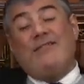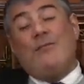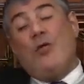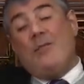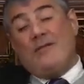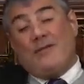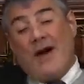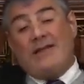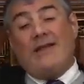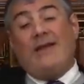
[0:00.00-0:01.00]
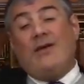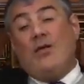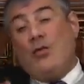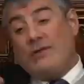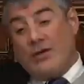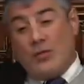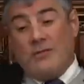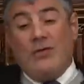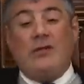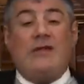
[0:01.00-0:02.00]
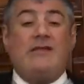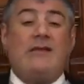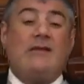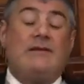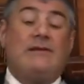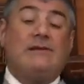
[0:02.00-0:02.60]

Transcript: it's more my father or the community.